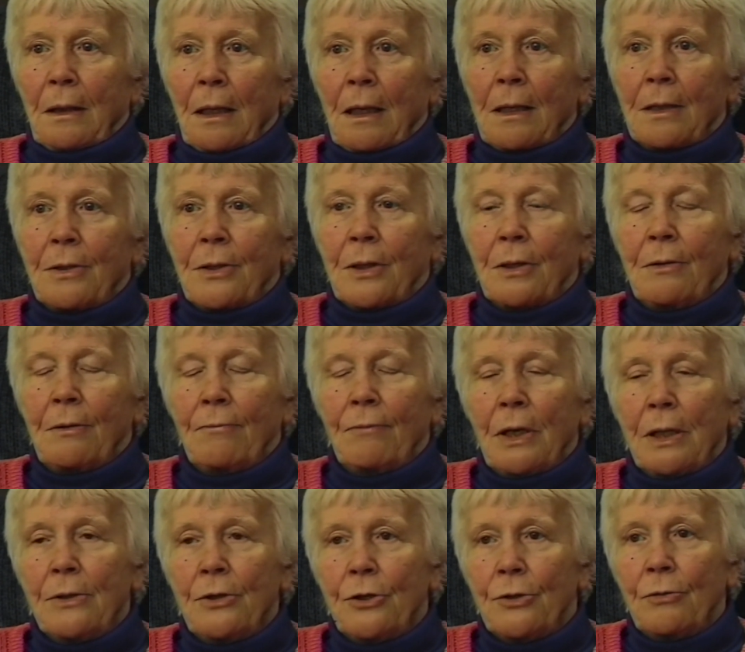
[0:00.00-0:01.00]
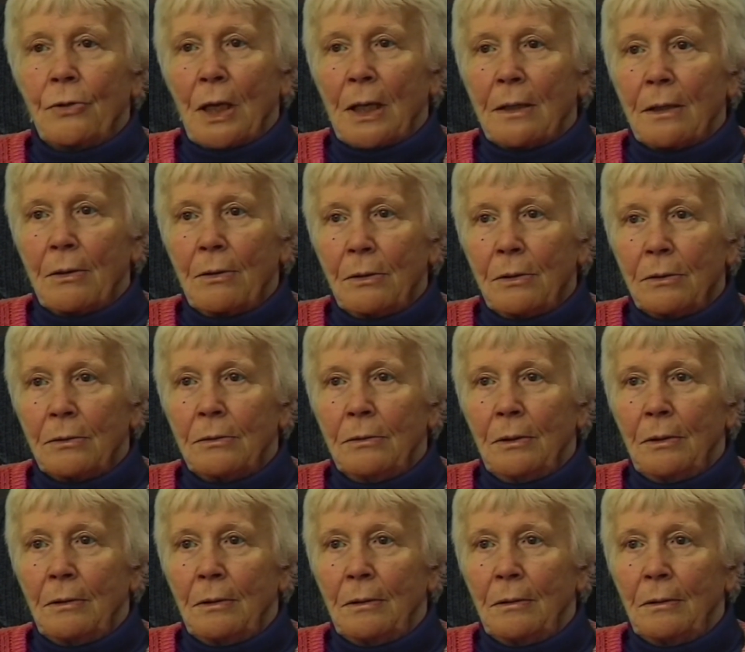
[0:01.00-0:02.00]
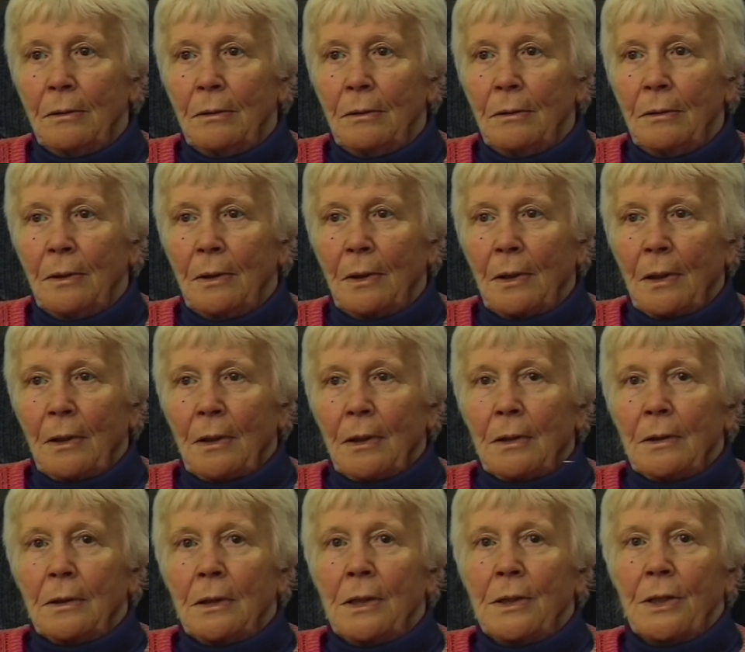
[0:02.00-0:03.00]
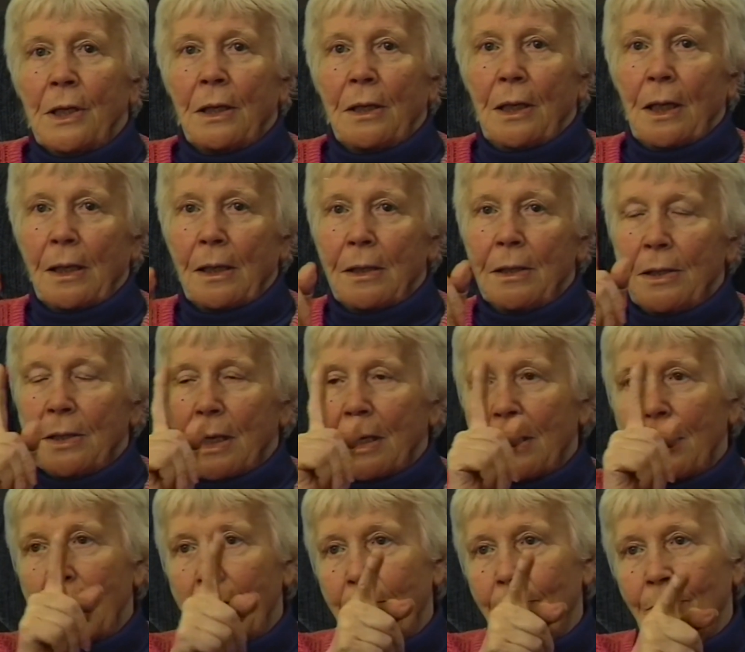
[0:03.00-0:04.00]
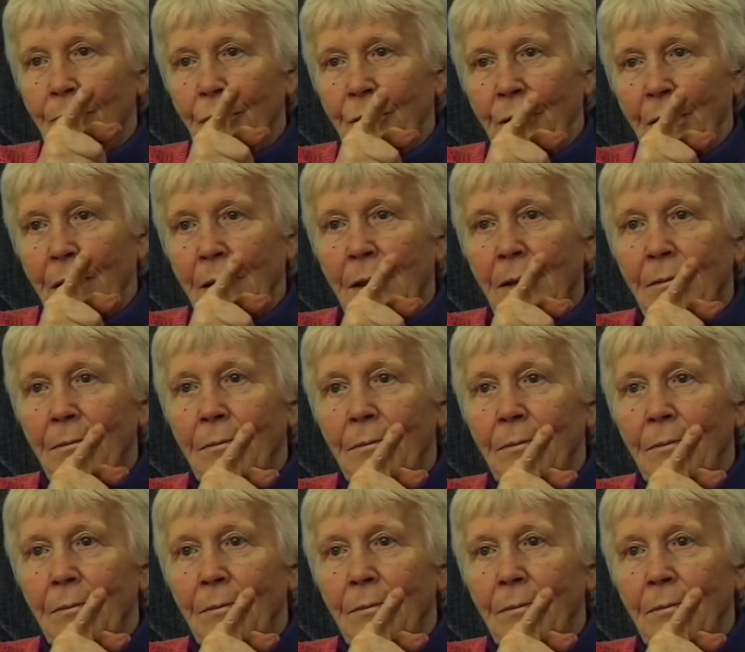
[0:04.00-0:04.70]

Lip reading: I said, where should I go? They said, there is a camp there